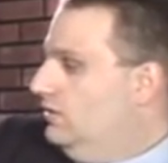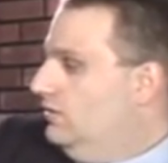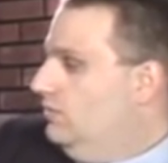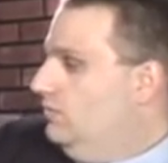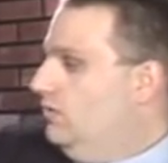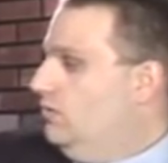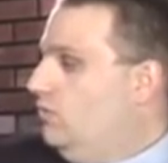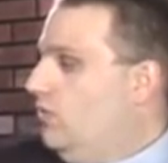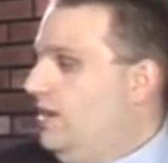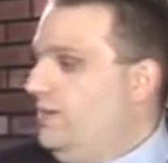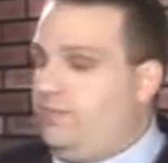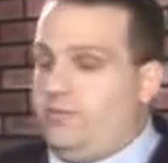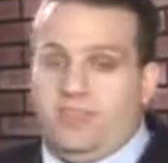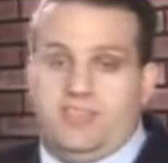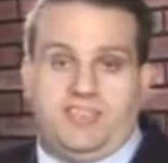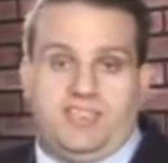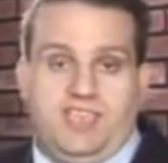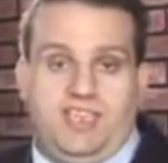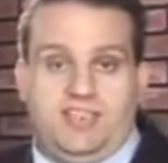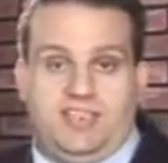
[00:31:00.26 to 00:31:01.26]
when white
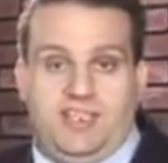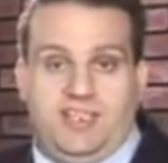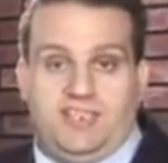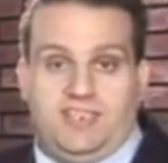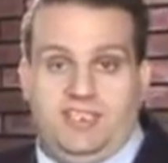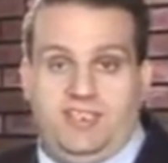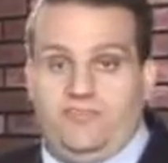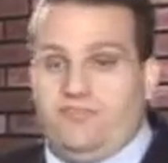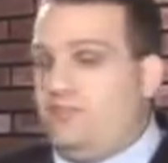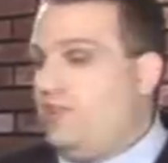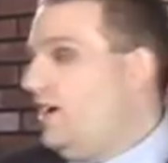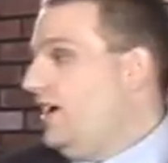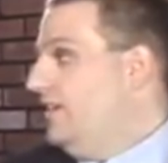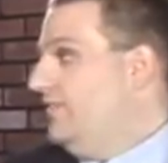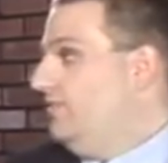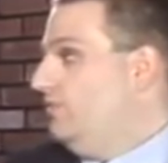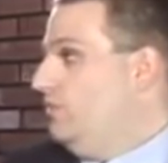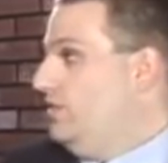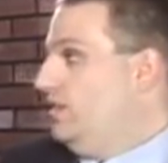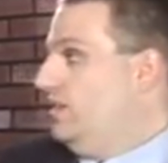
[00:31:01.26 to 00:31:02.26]
plays king takes
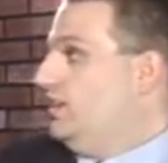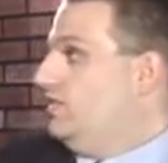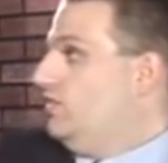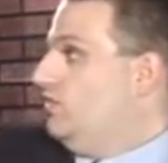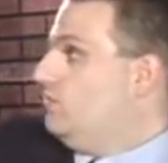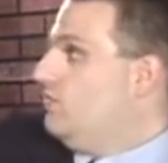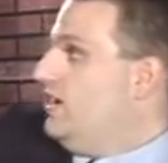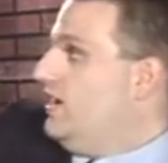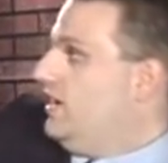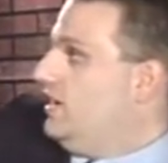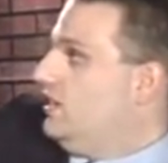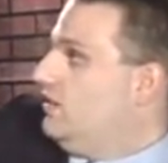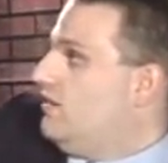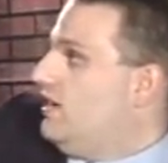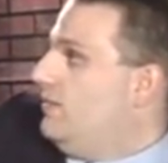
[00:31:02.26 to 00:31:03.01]
e5, we can get the regular